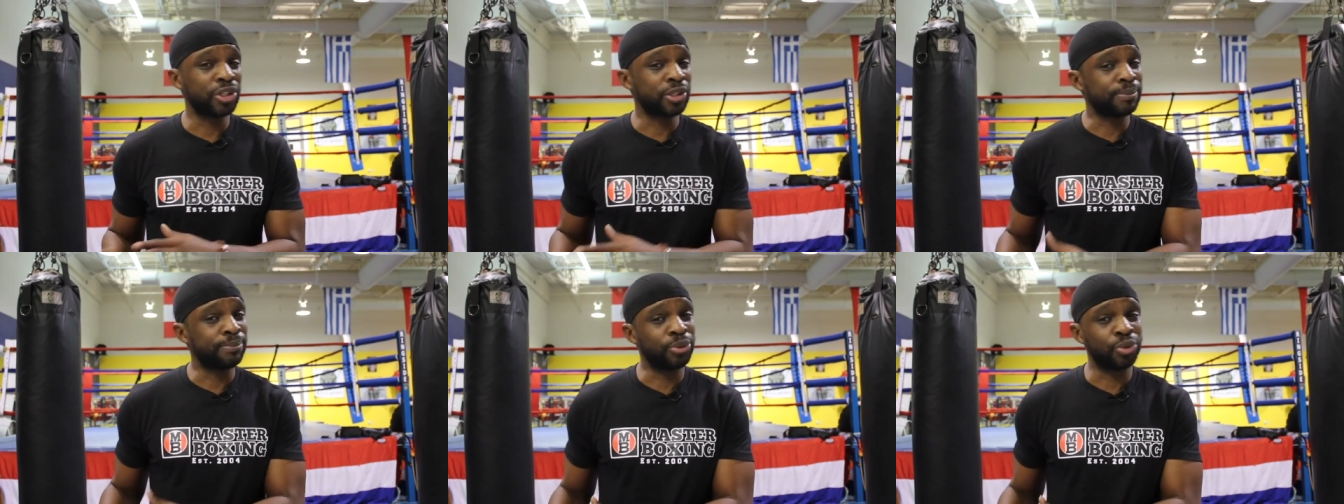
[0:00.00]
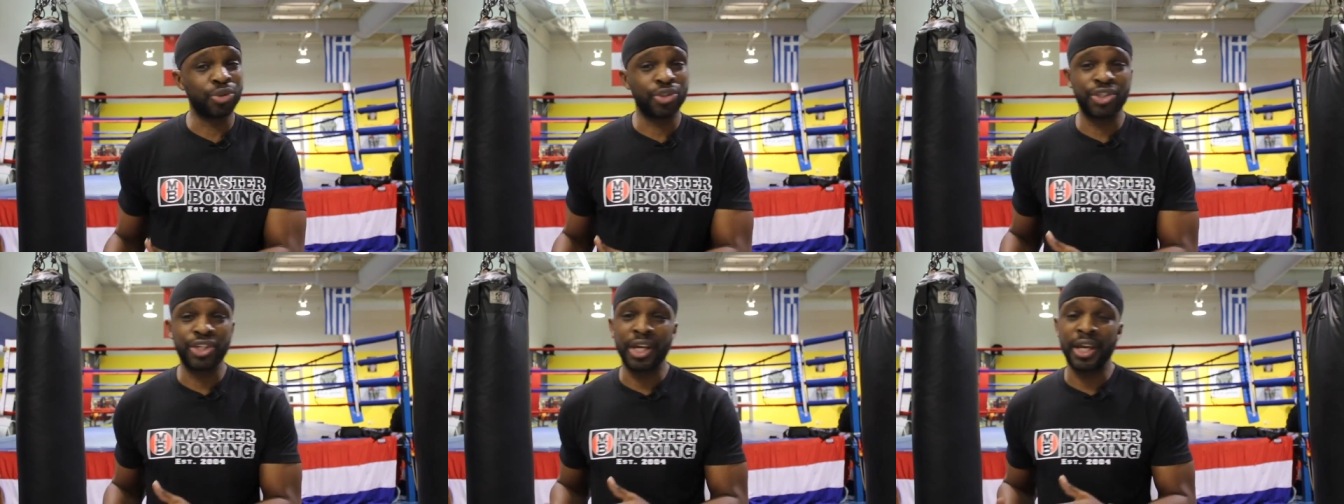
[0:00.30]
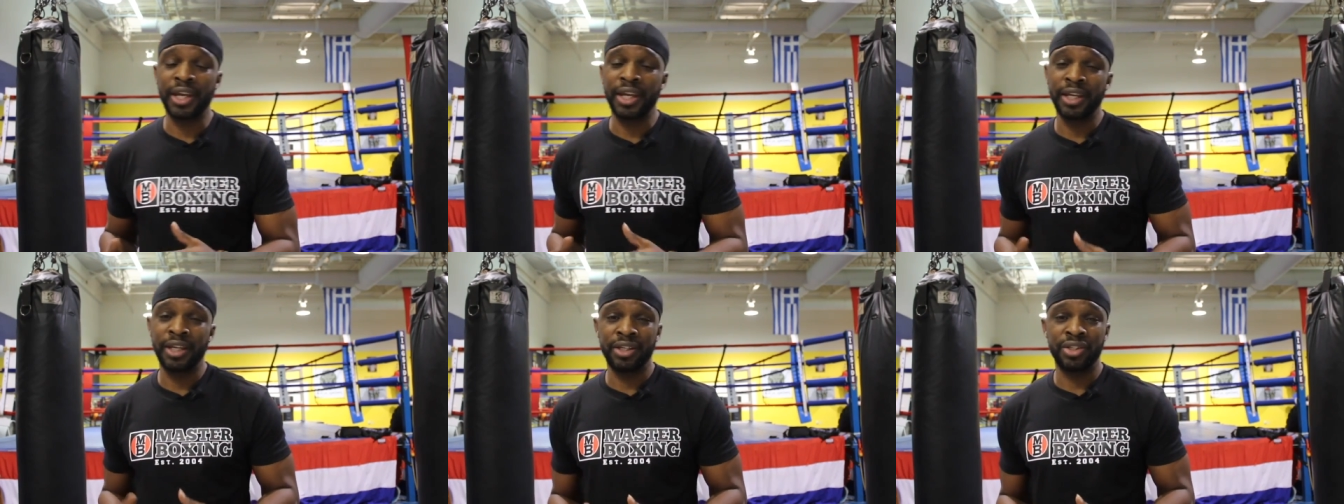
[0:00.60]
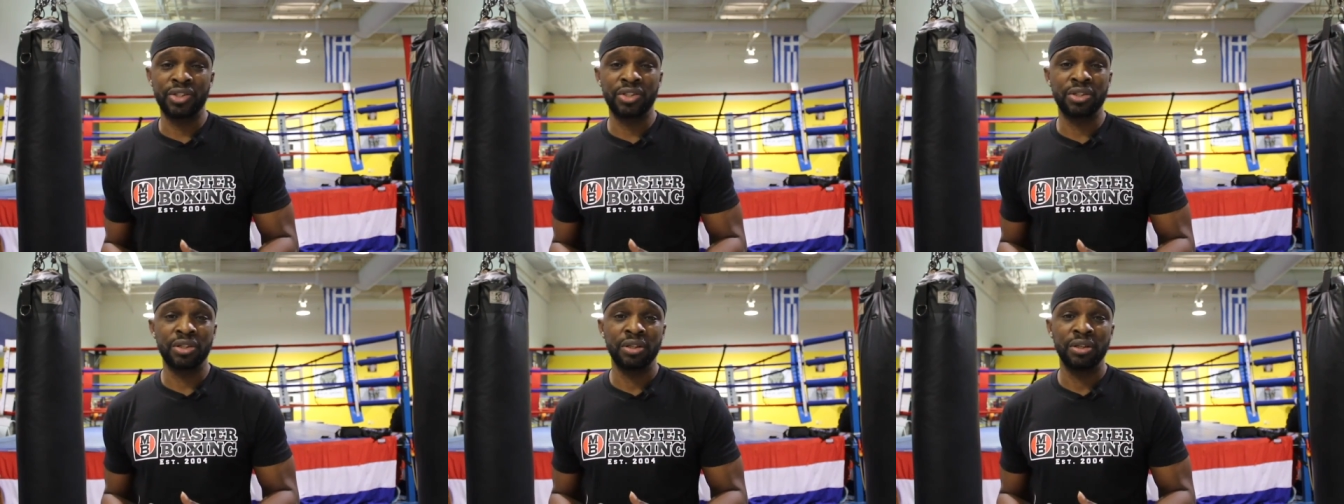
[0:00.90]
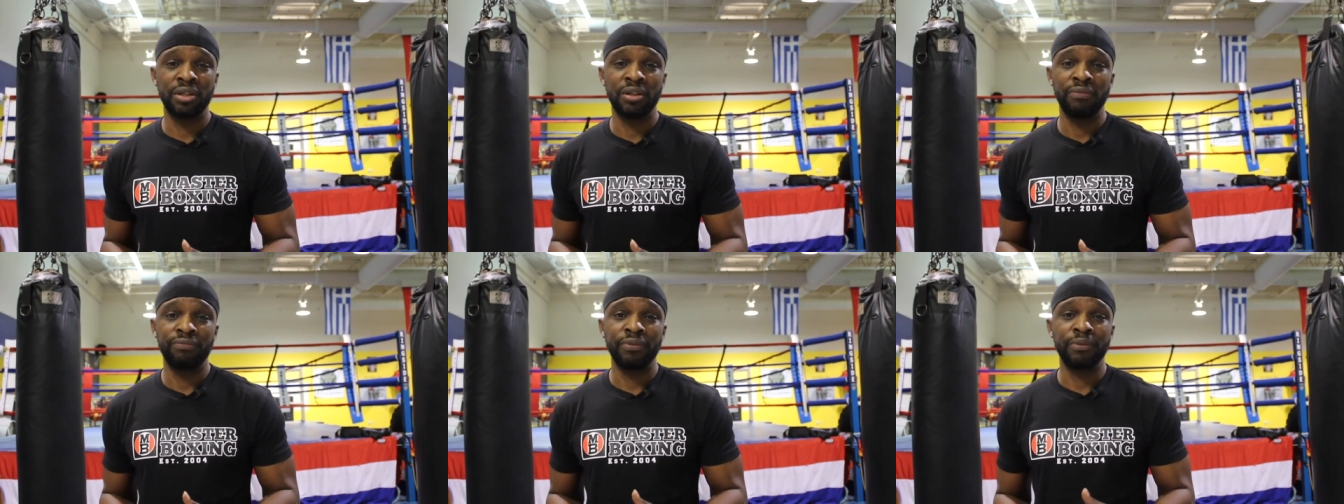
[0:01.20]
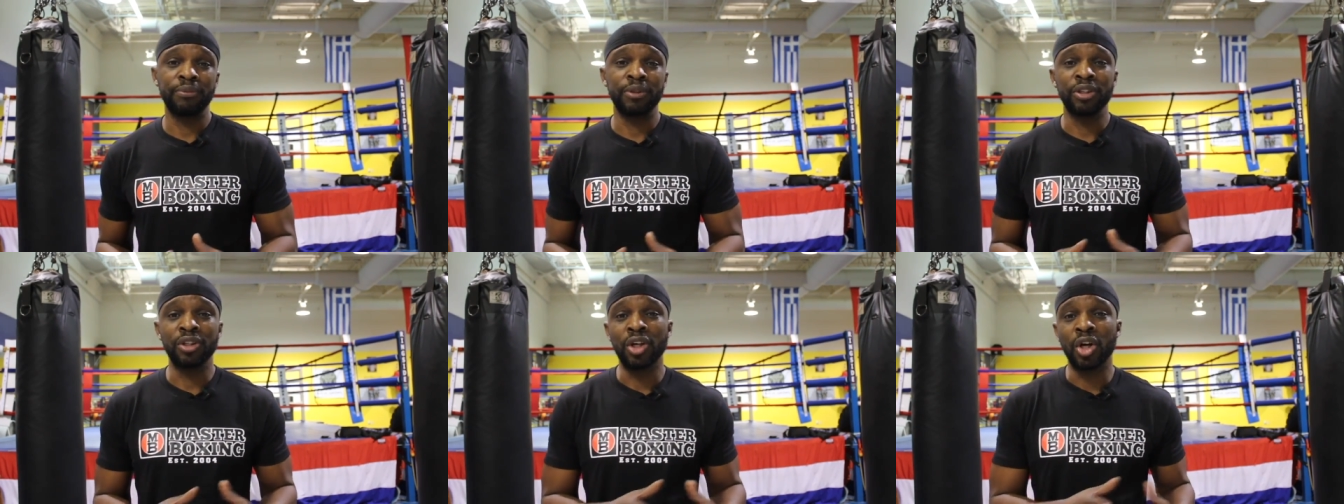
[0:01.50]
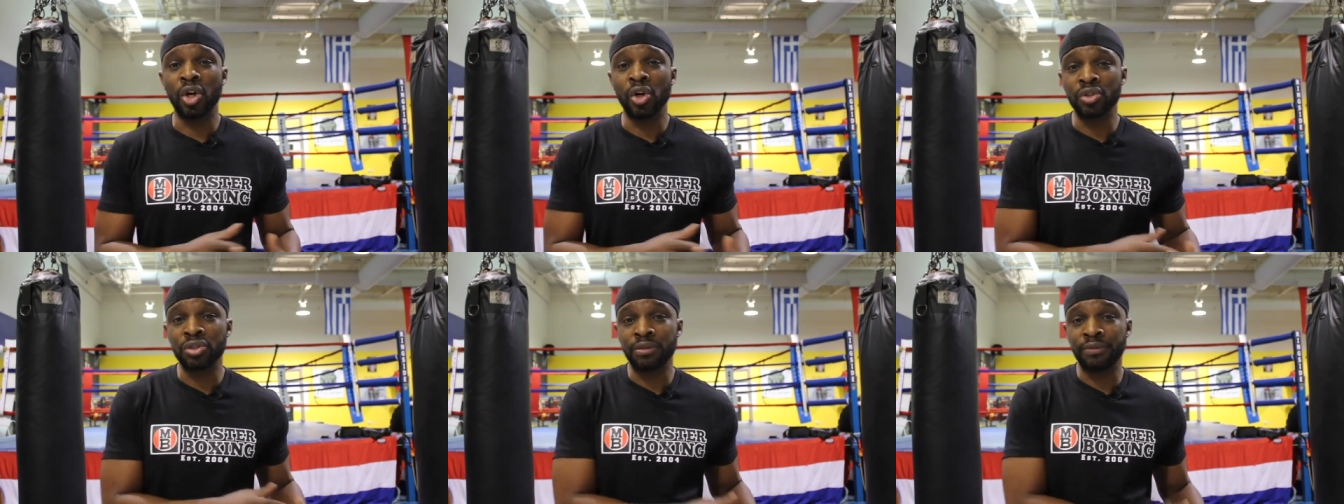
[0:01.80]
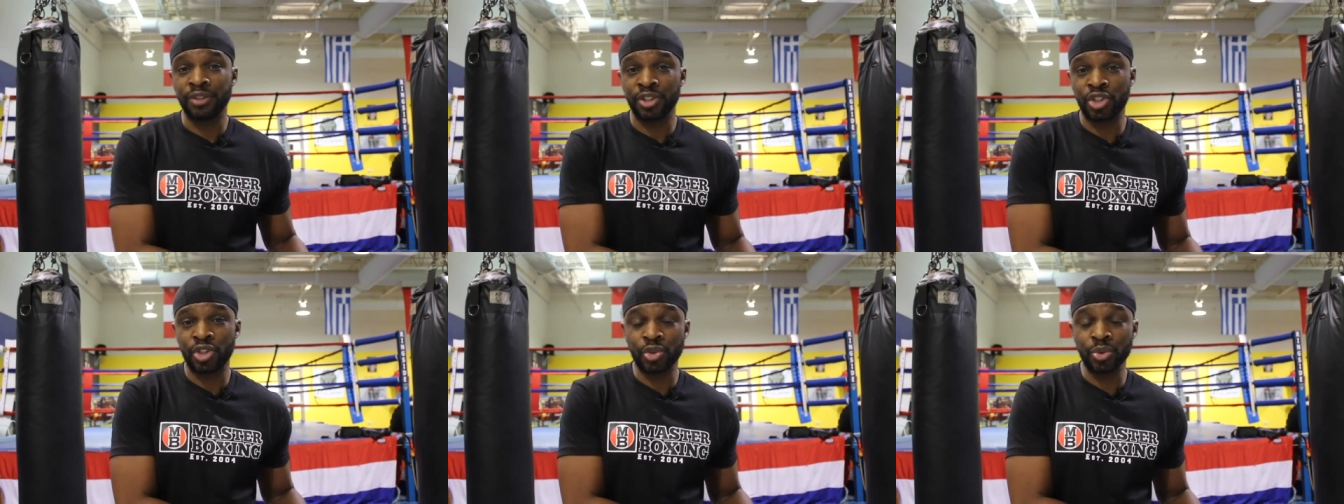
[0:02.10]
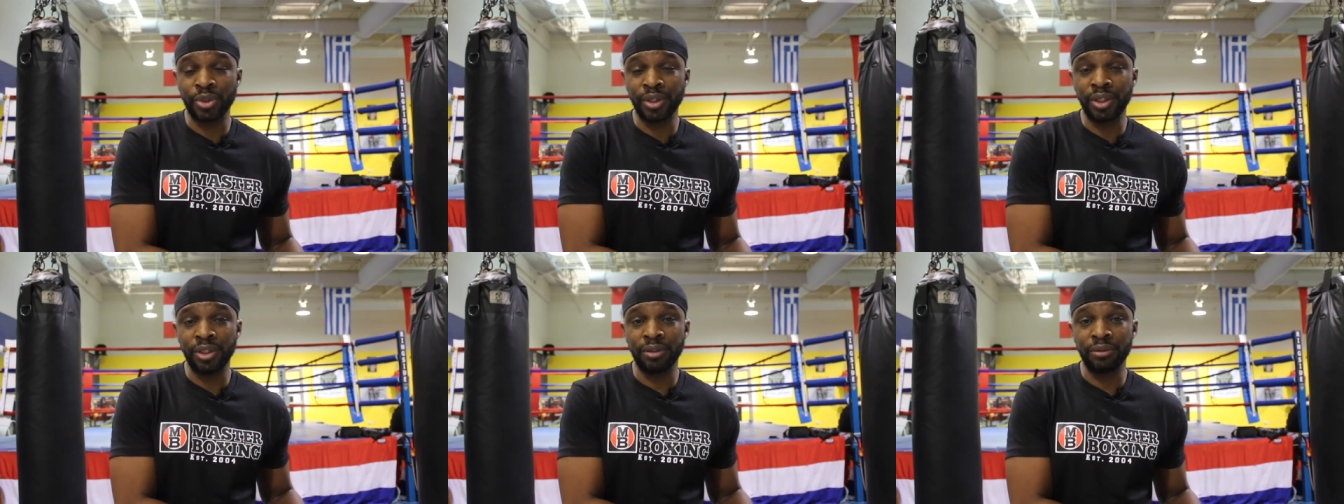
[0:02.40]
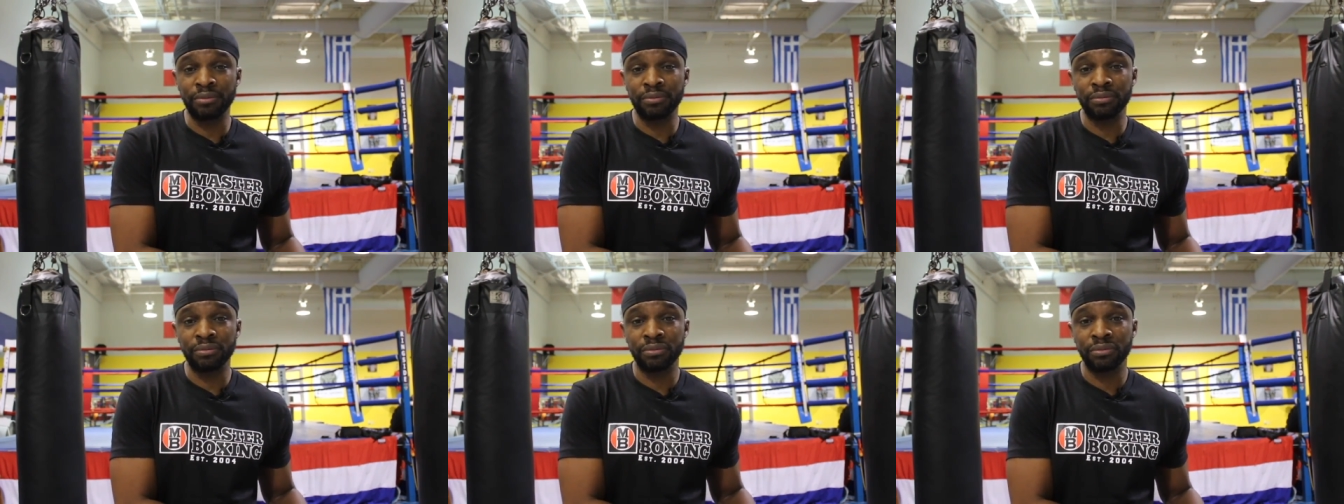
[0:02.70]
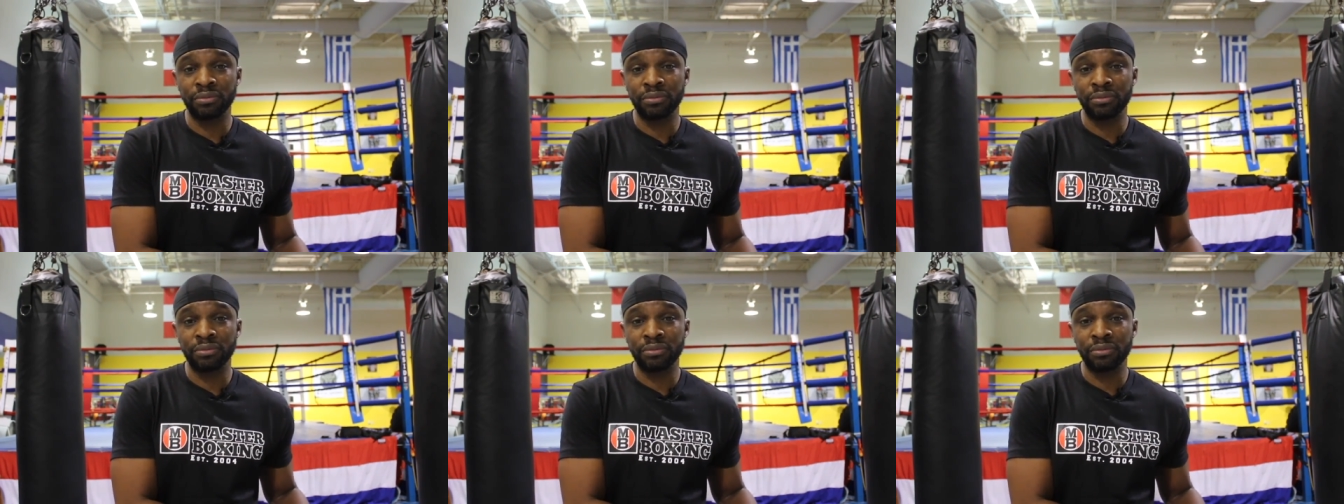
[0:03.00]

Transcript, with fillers: principles change from the laws of the street